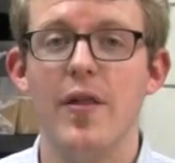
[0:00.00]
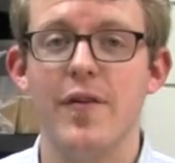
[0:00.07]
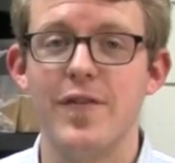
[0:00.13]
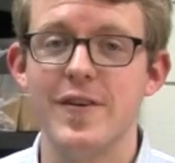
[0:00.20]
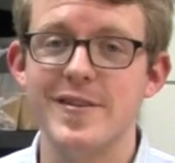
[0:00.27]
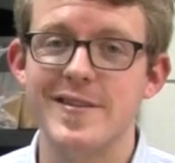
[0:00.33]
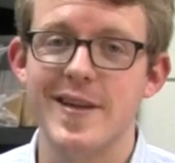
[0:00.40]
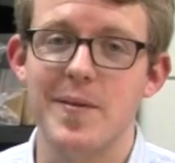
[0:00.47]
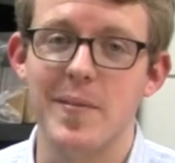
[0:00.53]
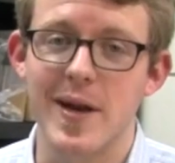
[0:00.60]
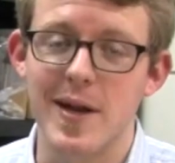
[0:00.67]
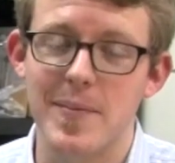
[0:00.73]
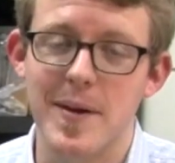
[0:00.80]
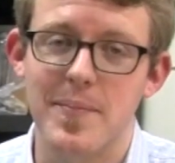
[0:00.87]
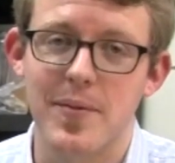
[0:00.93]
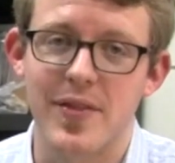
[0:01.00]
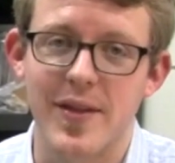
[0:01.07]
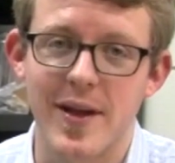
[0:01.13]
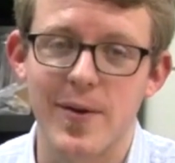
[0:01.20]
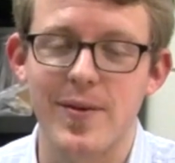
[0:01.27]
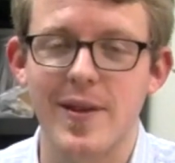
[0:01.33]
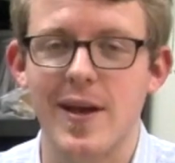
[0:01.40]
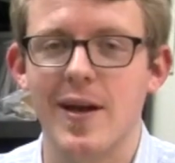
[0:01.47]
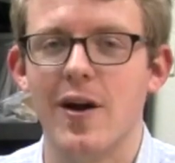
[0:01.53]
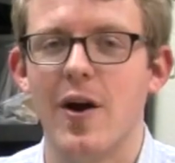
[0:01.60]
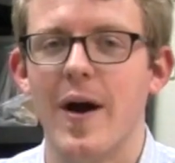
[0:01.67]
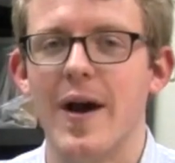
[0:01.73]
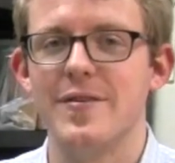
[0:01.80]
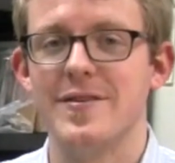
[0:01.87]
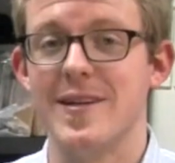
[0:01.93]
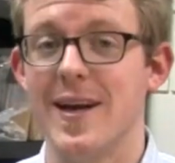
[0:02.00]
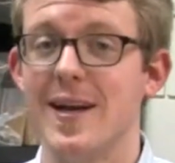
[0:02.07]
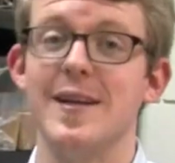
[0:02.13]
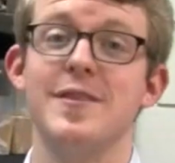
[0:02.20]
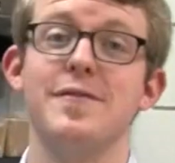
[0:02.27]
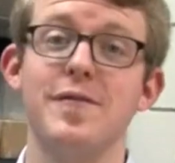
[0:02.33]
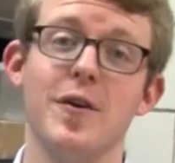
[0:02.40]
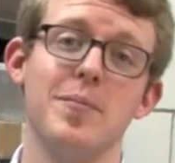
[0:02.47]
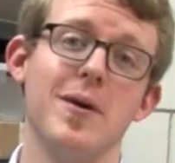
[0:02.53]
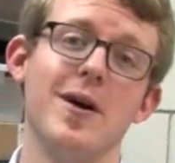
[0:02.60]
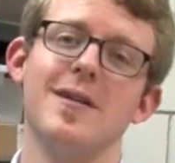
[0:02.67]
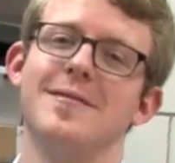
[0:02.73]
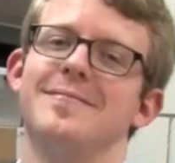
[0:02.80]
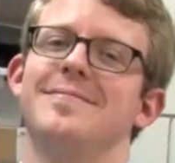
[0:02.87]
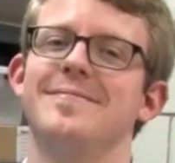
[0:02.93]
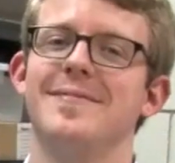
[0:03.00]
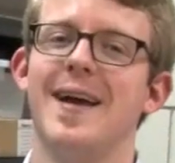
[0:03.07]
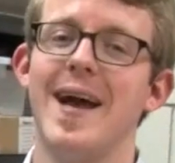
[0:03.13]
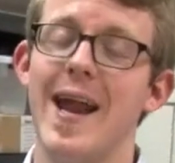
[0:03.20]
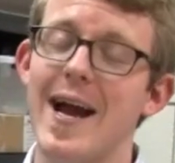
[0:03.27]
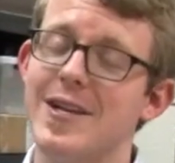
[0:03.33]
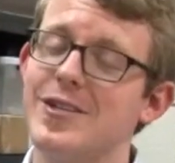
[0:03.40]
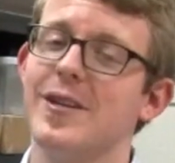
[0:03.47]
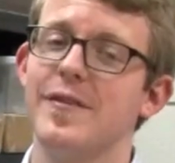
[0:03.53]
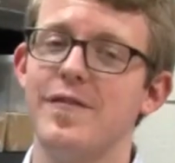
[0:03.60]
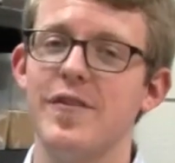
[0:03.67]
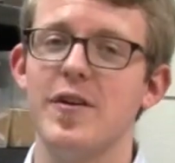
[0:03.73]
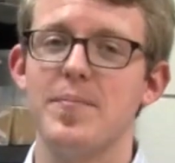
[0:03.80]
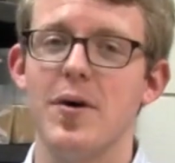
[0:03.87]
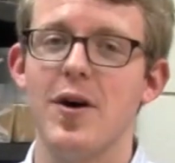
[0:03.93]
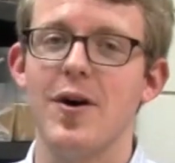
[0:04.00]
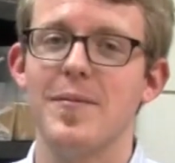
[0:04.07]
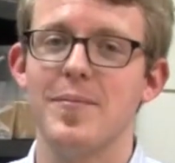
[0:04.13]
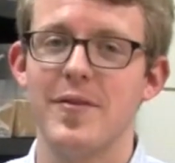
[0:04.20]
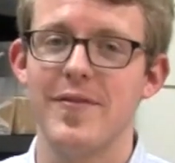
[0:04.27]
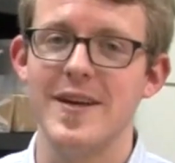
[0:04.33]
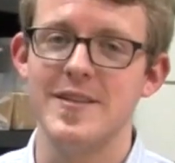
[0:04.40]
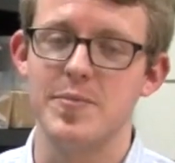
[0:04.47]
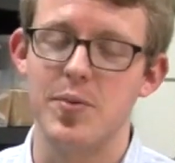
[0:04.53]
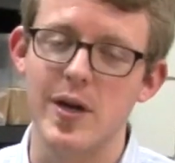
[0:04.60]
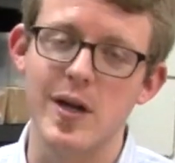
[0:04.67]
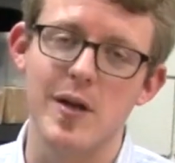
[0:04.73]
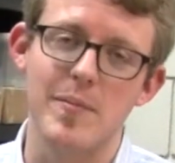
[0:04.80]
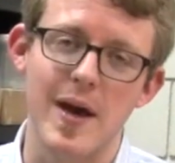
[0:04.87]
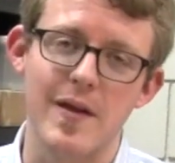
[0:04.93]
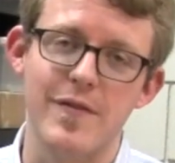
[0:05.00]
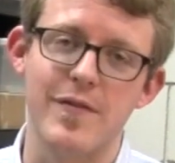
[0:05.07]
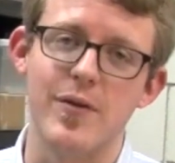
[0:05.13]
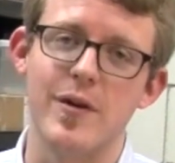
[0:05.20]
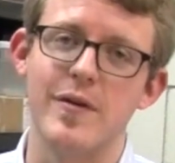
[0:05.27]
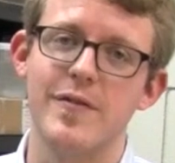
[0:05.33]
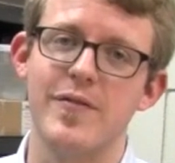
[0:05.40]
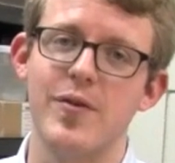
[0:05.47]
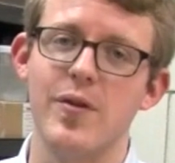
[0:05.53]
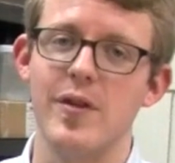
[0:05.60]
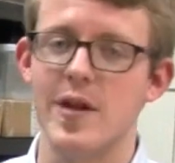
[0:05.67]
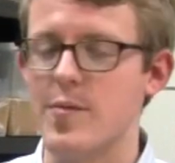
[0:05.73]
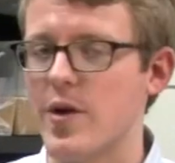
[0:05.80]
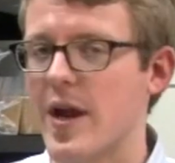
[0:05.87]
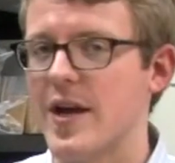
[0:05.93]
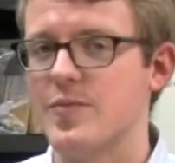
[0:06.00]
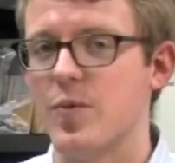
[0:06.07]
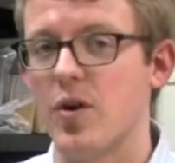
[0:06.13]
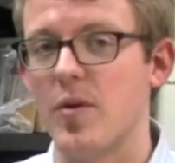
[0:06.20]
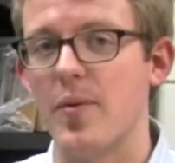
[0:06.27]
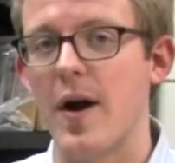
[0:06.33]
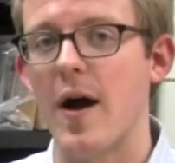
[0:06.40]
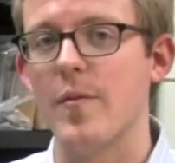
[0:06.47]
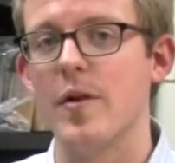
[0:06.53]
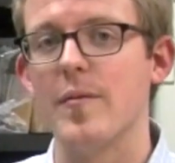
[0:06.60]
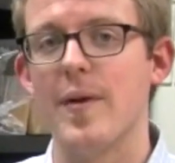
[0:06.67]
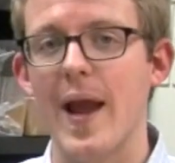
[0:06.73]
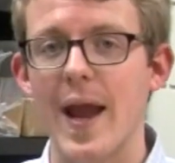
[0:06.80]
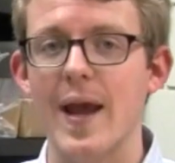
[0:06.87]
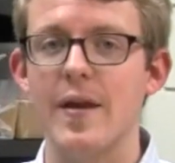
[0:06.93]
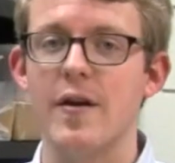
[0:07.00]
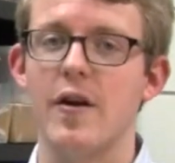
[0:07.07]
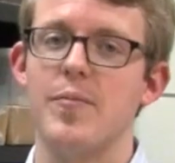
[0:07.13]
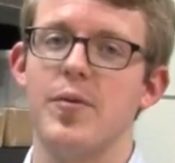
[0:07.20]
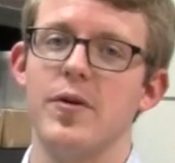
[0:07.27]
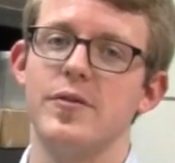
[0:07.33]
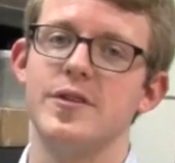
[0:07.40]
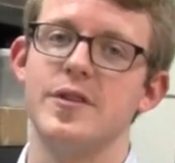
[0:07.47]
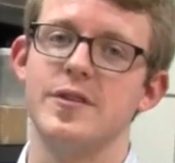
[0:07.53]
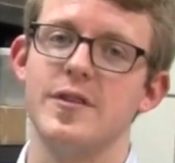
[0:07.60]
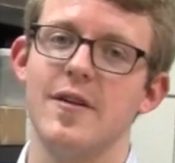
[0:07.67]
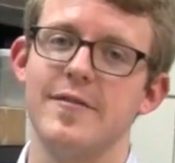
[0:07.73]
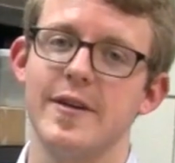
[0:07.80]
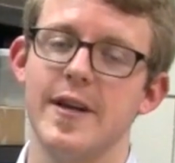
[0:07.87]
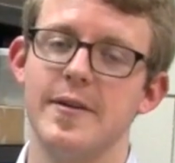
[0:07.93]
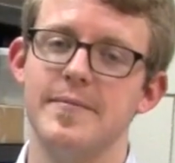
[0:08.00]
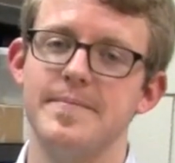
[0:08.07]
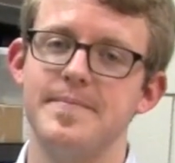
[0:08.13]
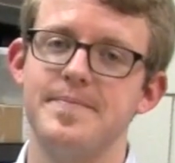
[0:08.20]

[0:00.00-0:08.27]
The first thing many people think when they hear Ohio State is football. And actually, football provides a pretty good metaphor for the emerald ash borer problem and our approach to solving it.